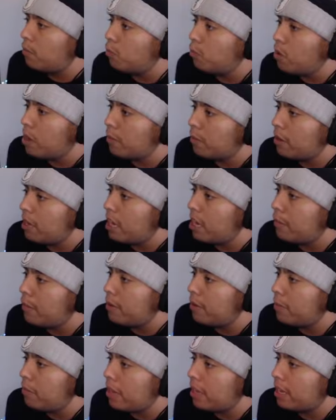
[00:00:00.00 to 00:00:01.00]
webcam
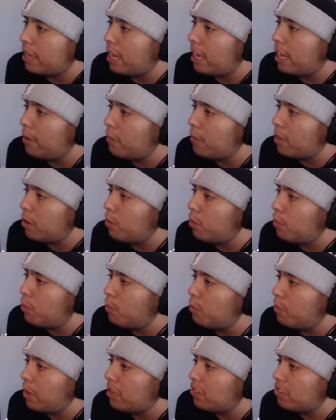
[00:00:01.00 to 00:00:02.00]
and my game, it will
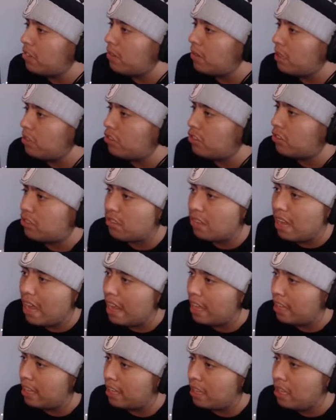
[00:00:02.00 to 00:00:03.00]
basically just
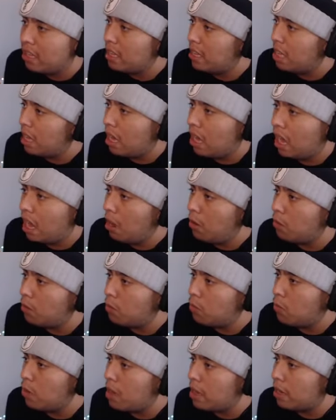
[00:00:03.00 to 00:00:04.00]
lag. I don't
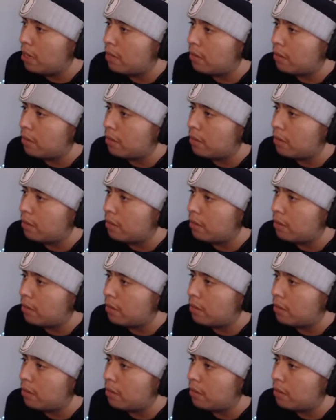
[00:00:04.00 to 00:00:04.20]
know why.